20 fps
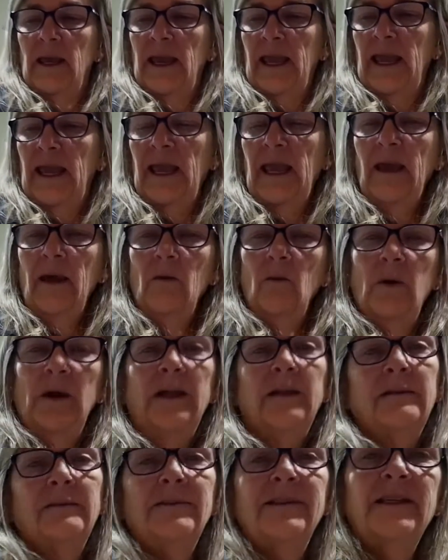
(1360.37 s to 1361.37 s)
and,
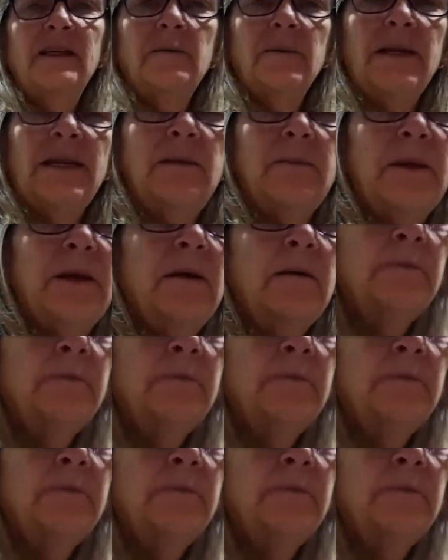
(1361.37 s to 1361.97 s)
well, sent them an email.